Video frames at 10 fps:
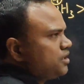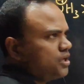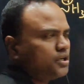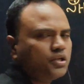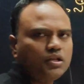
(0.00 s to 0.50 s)
in the
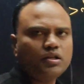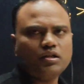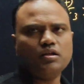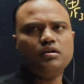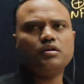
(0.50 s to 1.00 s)

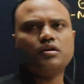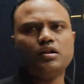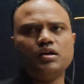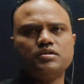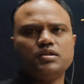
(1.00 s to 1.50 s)
regular
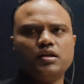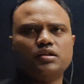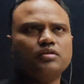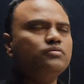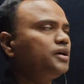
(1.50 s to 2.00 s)
class,
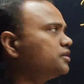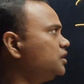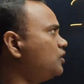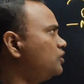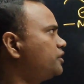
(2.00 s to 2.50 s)
I'll give
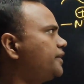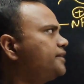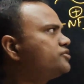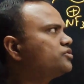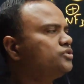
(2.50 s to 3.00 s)
like aldehydes,